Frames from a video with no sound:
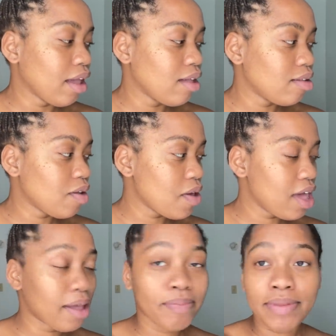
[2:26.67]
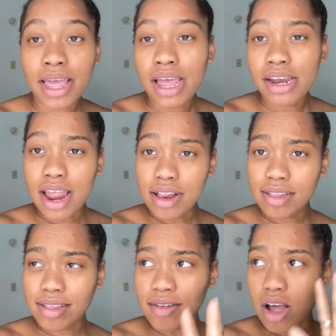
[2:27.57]
so yeah,
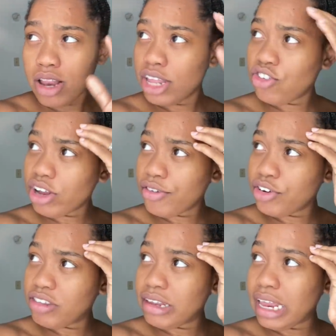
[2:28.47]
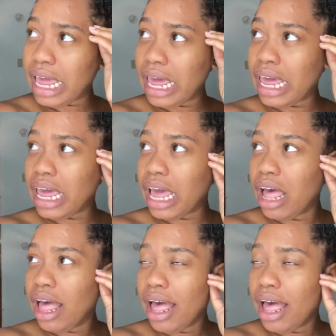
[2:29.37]
that's on the agenda for today.